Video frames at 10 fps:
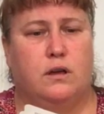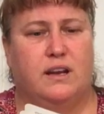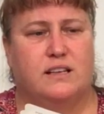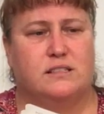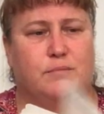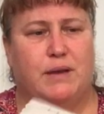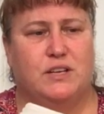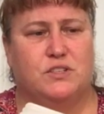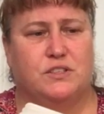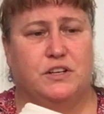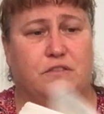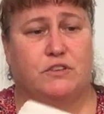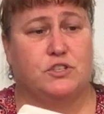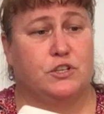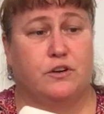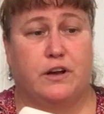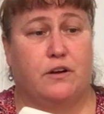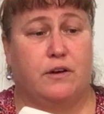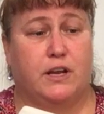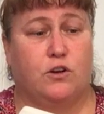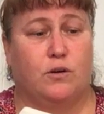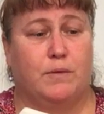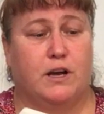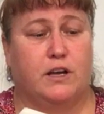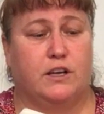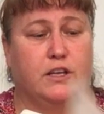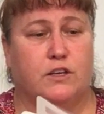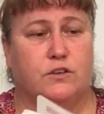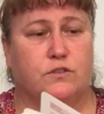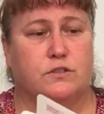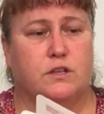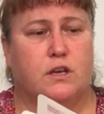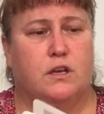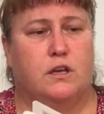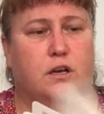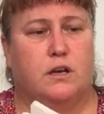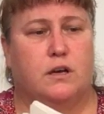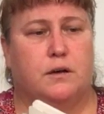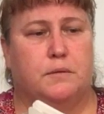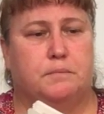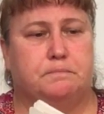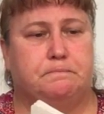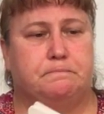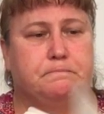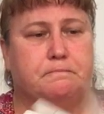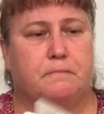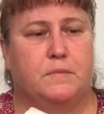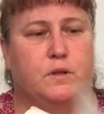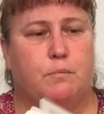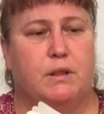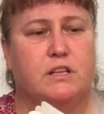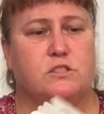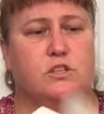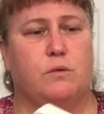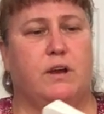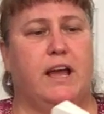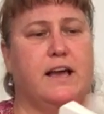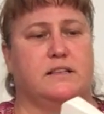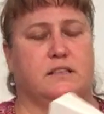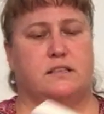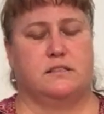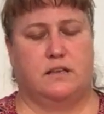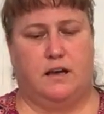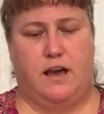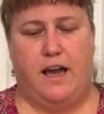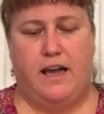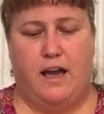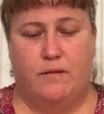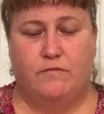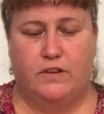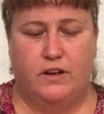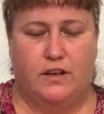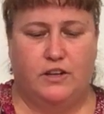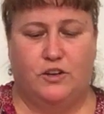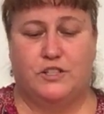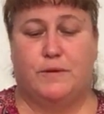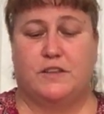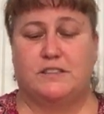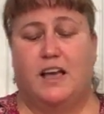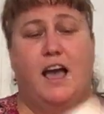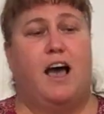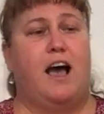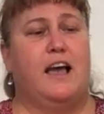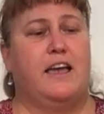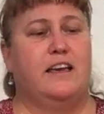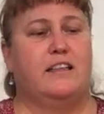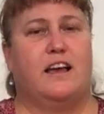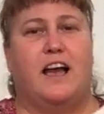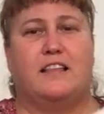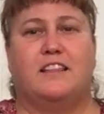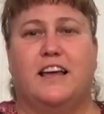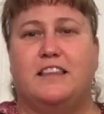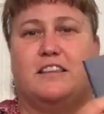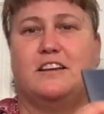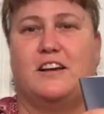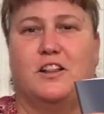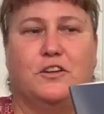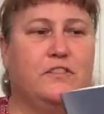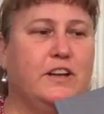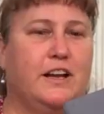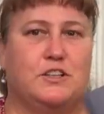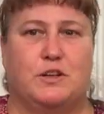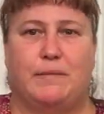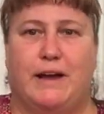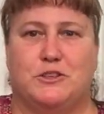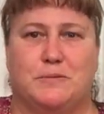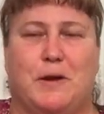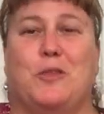it has some pages in here for sure I already know I'm not going to use. Um, but let's look at what it has because I'm very curious about this. I, I like the color of it. It actually matches my